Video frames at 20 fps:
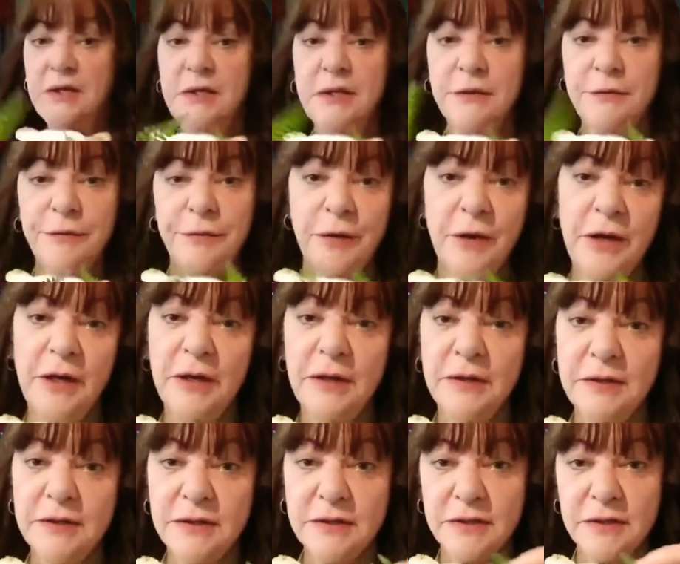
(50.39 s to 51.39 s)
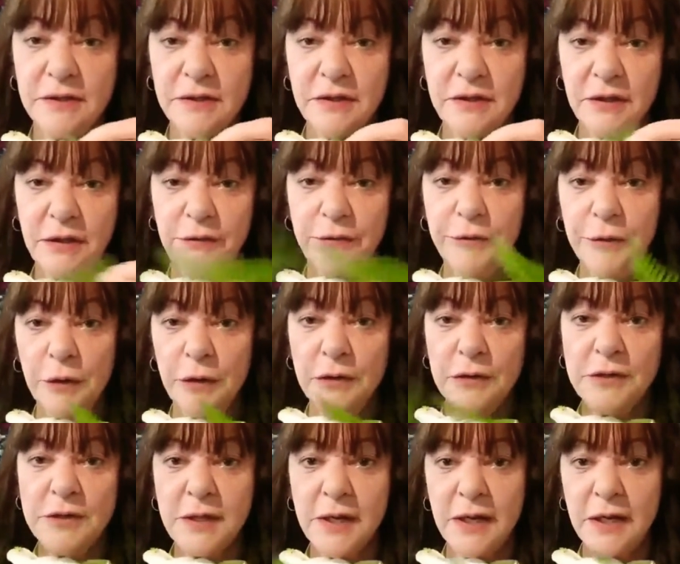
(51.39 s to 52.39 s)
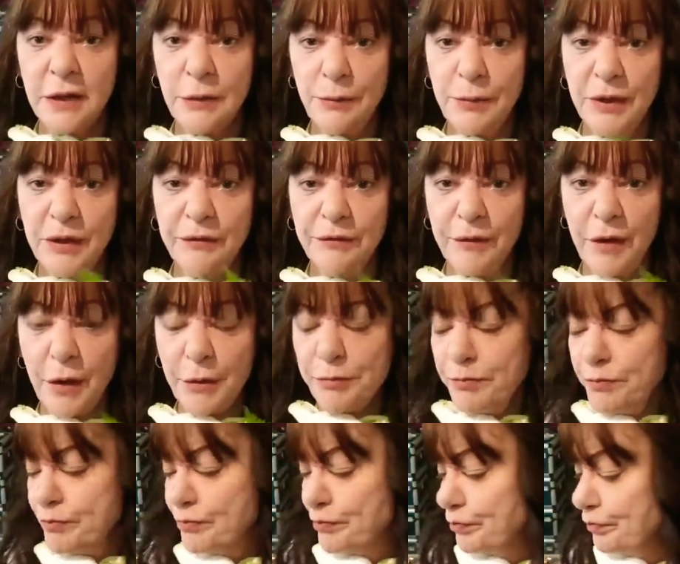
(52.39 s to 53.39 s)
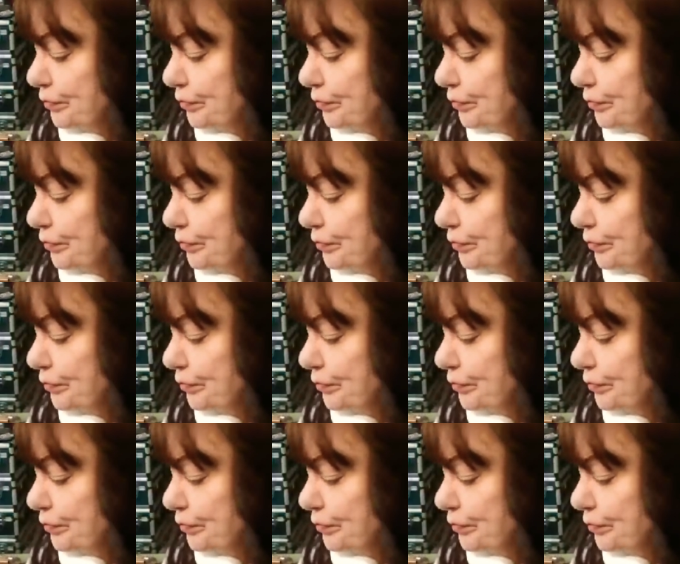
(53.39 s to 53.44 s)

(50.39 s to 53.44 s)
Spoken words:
different ferns that I can pick from.